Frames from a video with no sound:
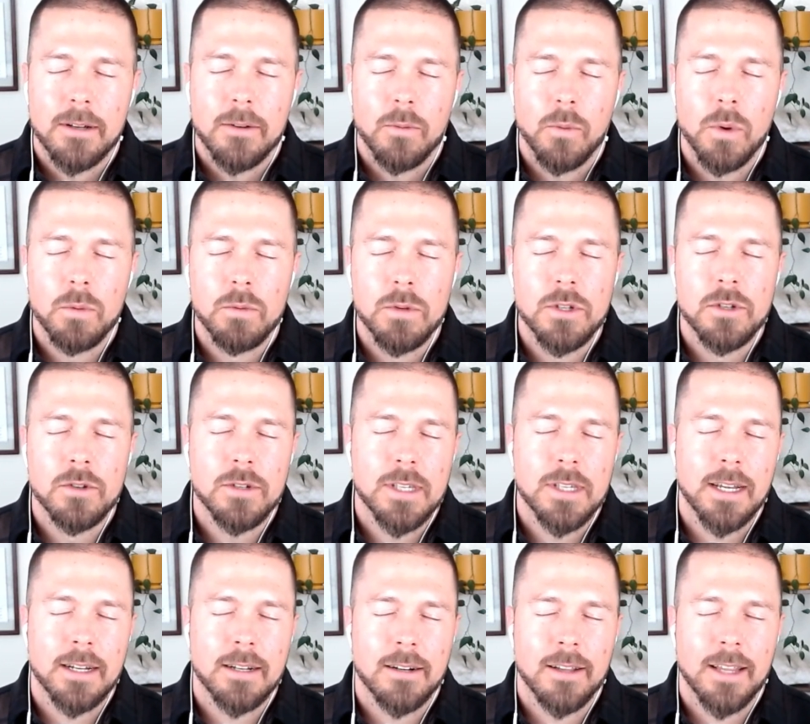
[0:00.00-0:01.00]
what would you
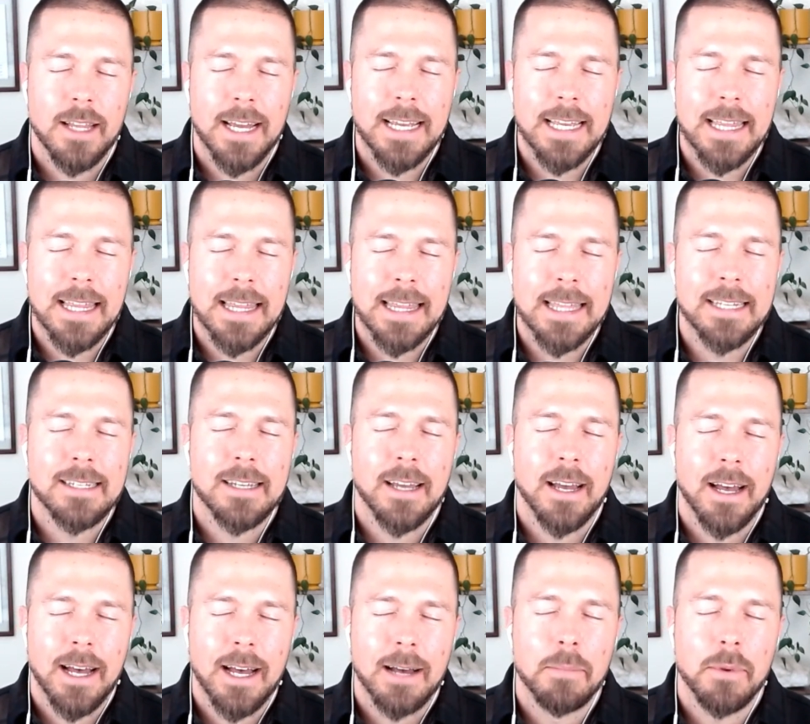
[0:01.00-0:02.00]
say are like the
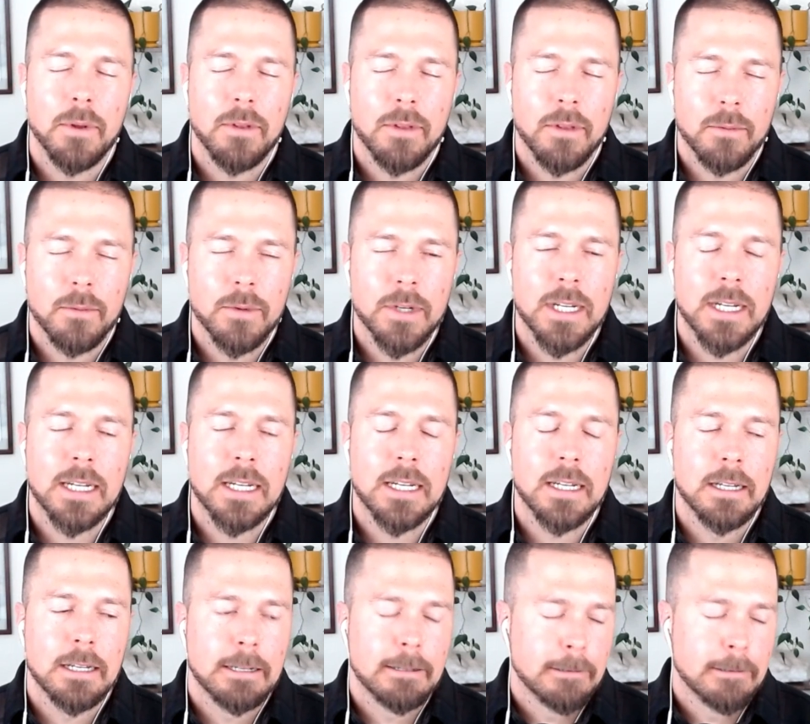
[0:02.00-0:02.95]
top three